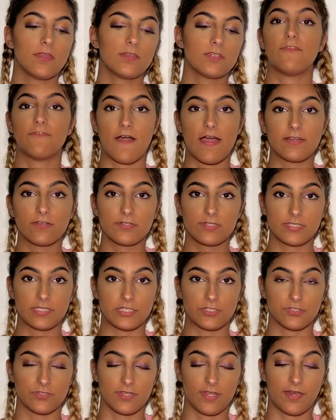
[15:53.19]
My final
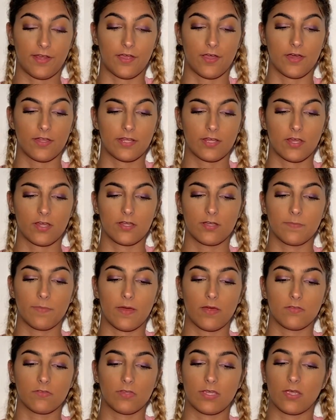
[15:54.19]
decision that I got it
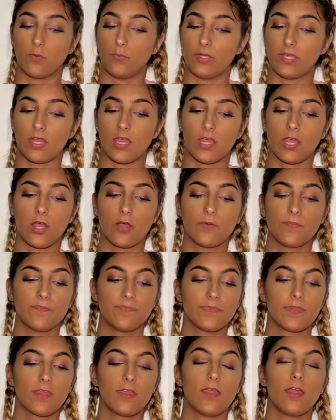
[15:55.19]
about like a week ago,
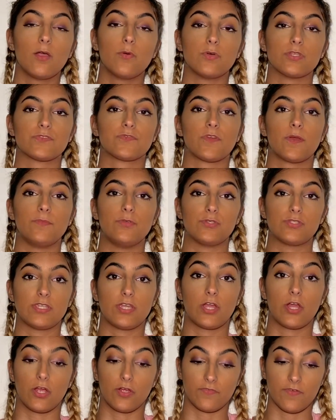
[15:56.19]
was from
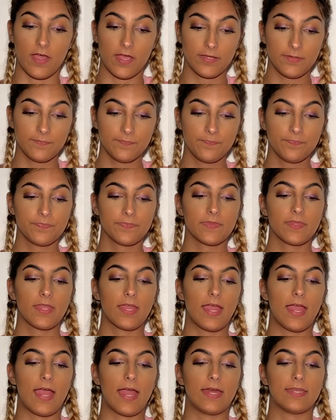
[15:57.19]
UC Irvine,
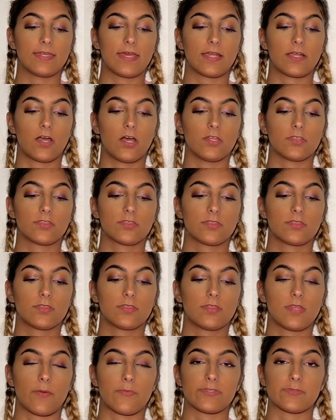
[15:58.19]
and
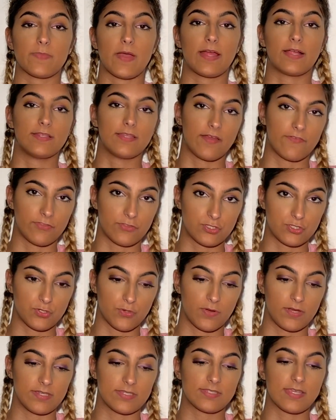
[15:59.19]
that was my 11th
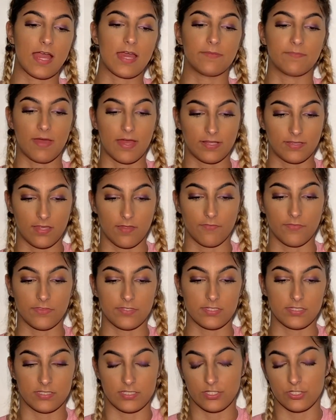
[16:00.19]
choice and my
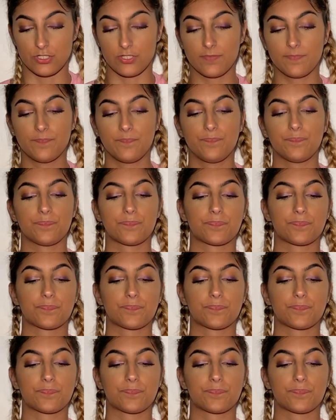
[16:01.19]
11th decision,